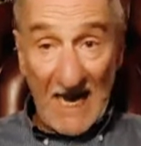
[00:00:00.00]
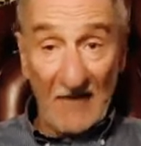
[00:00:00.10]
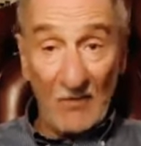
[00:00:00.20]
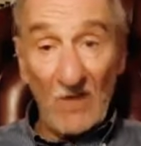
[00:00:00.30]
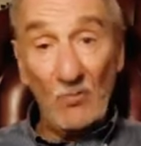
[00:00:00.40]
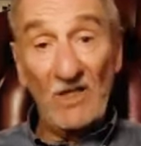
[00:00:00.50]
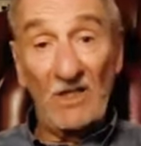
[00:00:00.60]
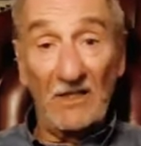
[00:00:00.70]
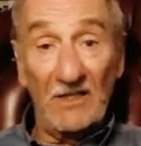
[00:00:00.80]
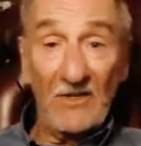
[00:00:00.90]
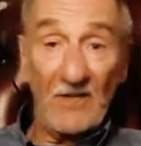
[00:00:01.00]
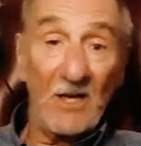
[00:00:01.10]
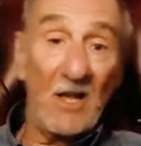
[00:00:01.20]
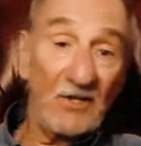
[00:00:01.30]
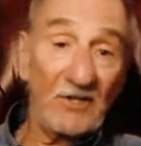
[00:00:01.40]
And when we cleared the
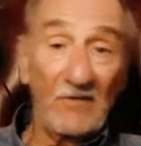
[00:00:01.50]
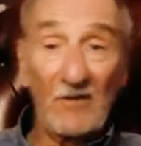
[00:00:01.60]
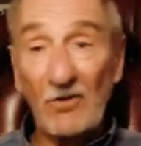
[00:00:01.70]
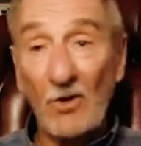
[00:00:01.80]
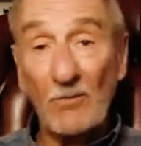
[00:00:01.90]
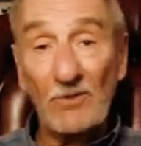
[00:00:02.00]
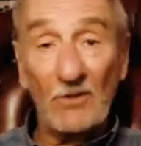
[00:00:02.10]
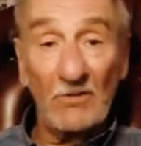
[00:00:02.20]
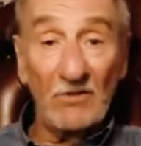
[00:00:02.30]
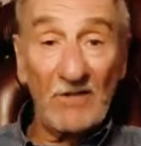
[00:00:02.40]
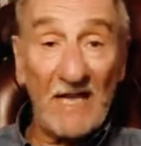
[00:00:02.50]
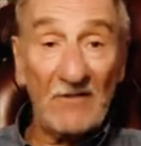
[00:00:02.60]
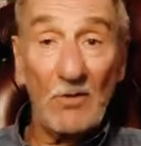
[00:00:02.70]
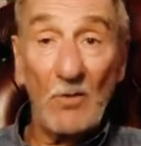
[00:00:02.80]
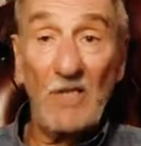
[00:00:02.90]
last of those obstacles
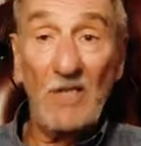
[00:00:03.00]
out of the way,